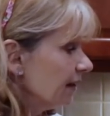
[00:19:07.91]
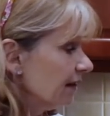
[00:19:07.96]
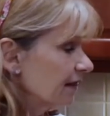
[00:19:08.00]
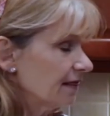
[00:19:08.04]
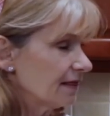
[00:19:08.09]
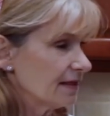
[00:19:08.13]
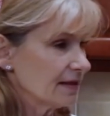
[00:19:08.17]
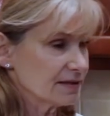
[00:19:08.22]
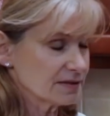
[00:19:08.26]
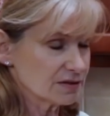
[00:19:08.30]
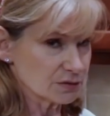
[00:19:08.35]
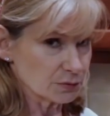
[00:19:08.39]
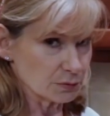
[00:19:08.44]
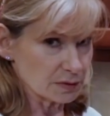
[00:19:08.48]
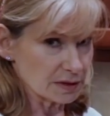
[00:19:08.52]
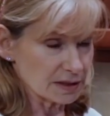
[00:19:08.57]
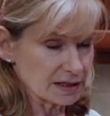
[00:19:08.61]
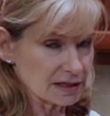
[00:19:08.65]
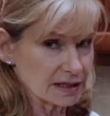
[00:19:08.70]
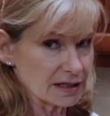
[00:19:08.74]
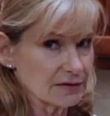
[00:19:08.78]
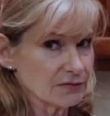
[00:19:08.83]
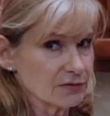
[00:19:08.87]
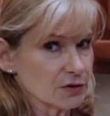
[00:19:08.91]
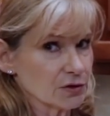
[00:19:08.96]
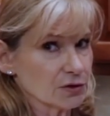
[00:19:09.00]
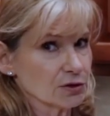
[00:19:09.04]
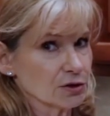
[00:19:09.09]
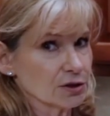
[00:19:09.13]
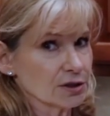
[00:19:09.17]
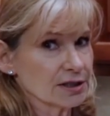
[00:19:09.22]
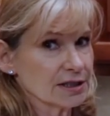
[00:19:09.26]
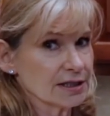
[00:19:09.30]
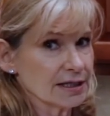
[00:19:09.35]
this one, if
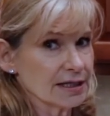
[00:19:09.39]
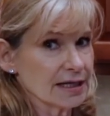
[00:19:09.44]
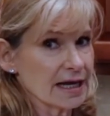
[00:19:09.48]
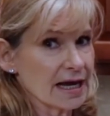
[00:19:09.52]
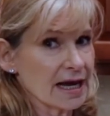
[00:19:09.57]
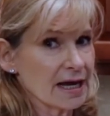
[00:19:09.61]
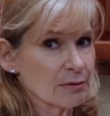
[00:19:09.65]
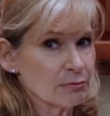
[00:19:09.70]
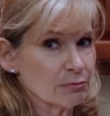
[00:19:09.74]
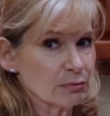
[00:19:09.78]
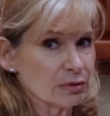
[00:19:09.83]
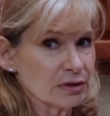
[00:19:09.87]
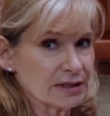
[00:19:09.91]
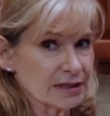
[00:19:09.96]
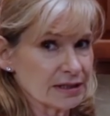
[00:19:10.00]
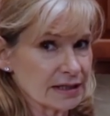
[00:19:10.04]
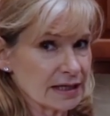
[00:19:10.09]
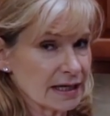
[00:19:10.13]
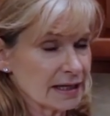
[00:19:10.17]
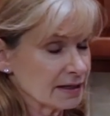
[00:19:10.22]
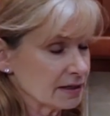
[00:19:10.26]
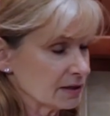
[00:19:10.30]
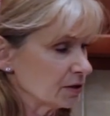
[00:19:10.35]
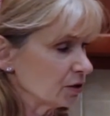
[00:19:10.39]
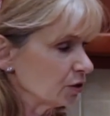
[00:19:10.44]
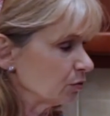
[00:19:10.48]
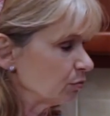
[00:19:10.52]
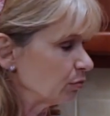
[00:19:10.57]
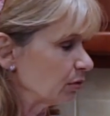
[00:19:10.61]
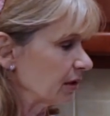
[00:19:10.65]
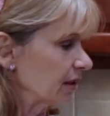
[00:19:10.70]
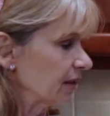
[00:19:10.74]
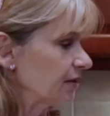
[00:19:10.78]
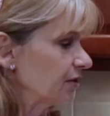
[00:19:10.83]
you're looking at, at a
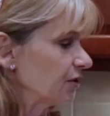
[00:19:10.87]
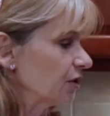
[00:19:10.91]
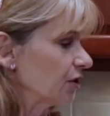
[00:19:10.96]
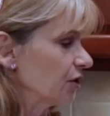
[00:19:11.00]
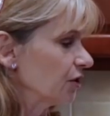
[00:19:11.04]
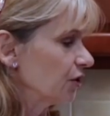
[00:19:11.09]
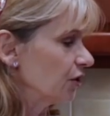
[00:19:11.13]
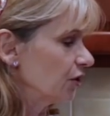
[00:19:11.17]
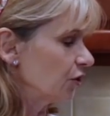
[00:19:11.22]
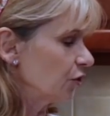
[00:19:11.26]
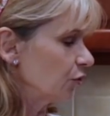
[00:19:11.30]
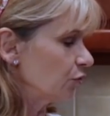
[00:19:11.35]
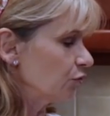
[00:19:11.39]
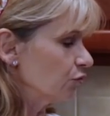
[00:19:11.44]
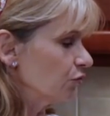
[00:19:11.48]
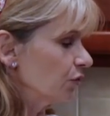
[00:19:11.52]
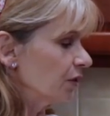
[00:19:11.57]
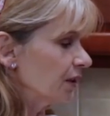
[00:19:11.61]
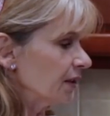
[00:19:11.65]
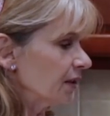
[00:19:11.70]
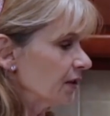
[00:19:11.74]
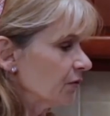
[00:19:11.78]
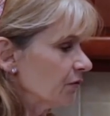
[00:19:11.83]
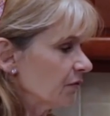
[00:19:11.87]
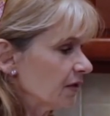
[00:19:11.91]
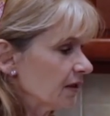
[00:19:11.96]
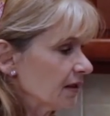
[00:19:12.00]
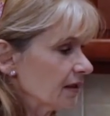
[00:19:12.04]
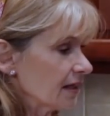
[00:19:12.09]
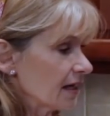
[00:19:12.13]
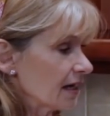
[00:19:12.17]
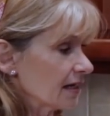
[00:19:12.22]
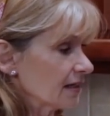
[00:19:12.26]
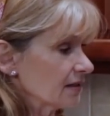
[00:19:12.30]
new blender, you really
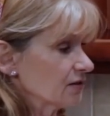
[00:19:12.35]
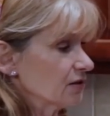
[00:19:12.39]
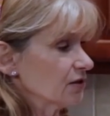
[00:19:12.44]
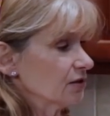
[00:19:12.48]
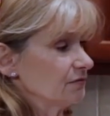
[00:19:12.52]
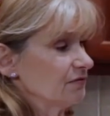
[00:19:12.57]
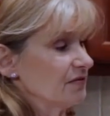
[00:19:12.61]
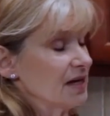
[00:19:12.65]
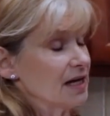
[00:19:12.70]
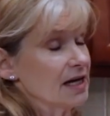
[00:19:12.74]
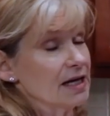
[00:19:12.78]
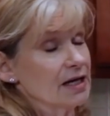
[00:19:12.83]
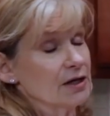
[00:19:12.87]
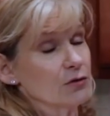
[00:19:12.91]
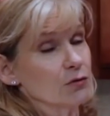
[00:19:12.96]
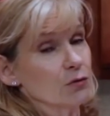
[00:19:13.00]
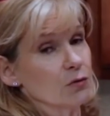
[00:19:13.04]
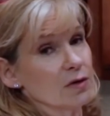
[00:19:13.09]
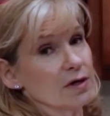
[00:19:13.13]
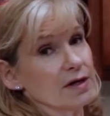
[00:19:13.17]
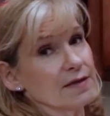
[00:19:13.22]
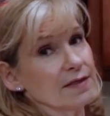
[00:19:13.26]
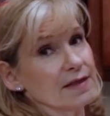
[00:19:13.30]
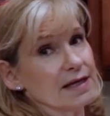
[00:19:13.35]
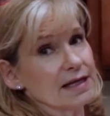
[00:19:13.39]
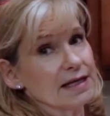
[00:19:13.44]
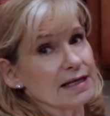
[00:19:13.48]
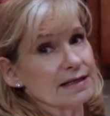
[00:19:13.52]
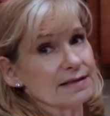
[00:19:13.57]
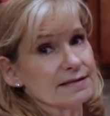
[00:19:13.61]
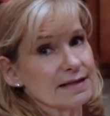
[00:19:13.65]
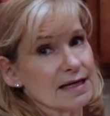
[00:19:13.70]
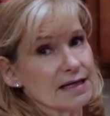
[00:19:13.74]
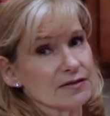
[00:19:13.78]
would like to find one
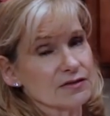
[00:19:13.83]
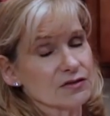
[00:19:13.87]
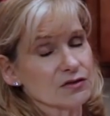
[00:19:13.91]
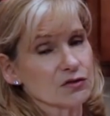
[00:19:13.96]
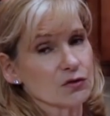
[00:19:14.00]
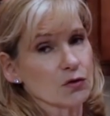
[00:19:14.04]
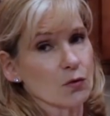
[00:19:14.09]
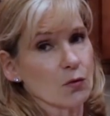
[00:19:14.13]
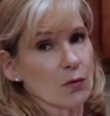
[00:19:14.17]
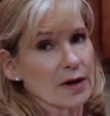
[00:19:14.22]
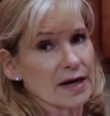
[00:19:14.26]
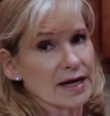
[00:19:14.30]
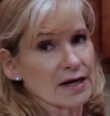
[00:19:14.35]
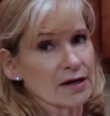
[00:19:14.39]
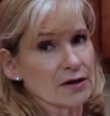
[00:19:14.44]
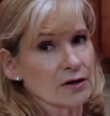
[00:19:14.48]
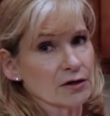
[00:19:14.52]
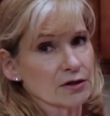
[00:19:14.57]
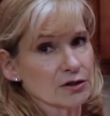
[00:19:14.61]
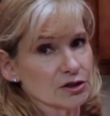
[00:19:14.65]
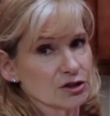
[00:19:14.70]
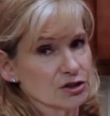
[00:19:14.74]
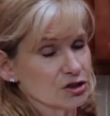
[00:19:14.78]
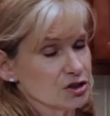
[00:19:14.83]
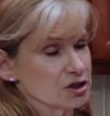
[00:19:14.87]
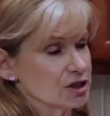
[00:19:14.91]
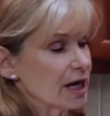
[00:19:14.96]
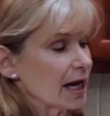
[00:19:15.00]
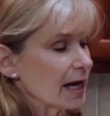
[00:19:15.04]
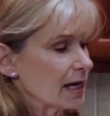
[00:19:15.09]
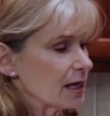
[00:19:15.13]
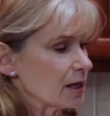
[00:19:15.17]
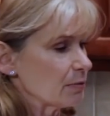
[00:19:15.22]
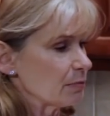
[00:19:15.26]
that is a square
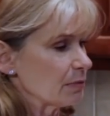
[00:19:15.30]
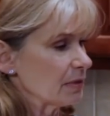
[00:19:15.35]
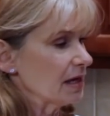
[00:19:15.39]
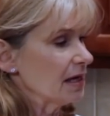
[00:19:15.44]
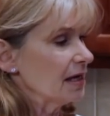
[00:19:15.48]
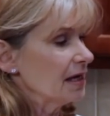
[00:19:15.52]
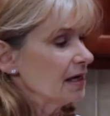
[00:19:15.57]
shape.